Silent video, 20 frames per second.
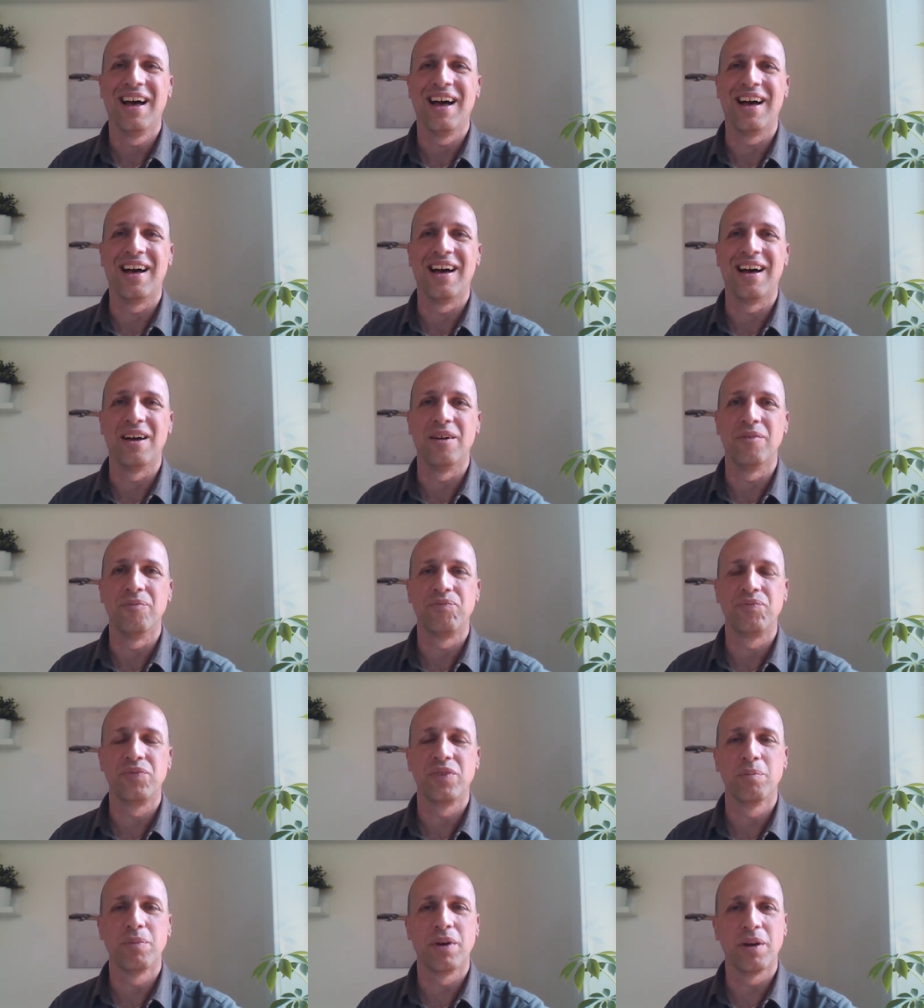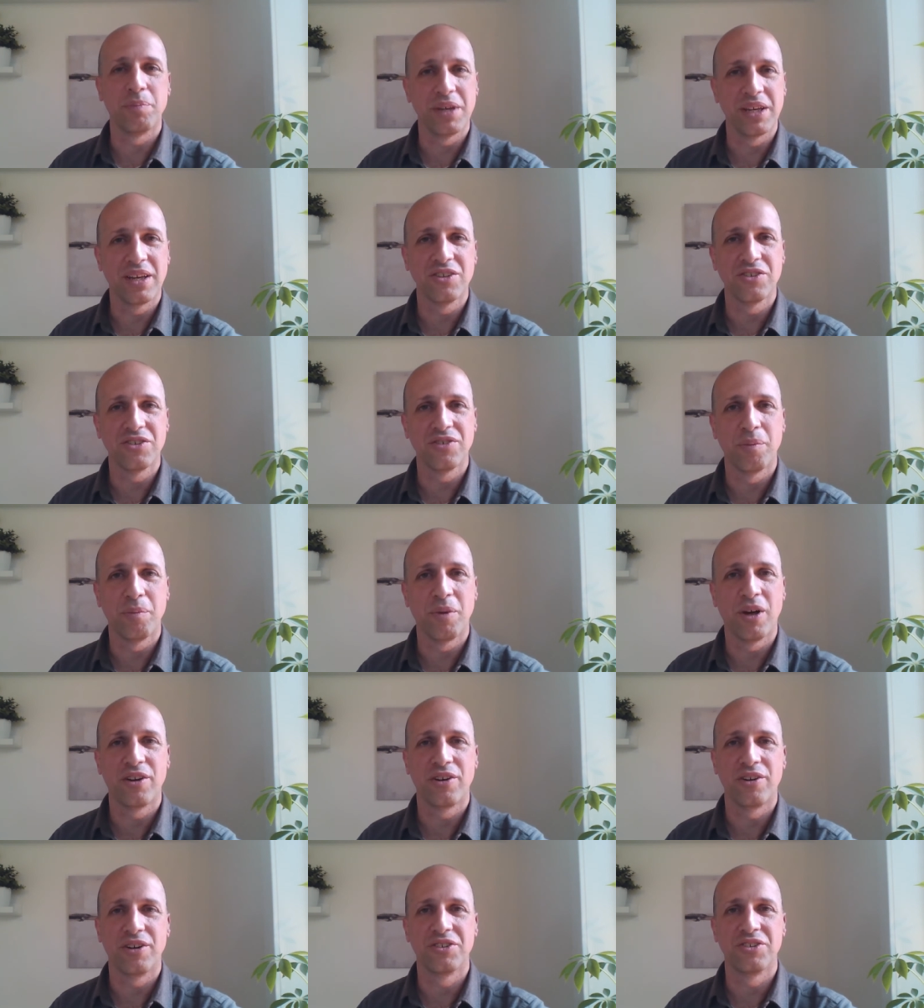Uh, but because of the
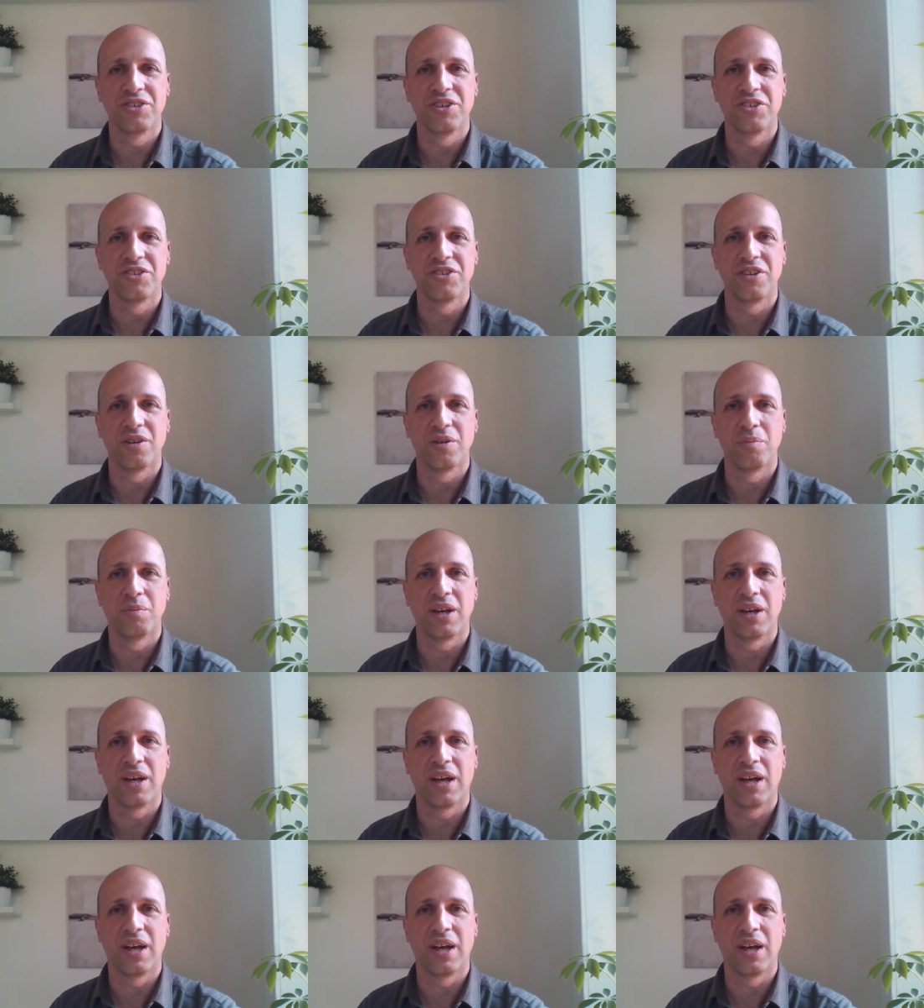monitoring system,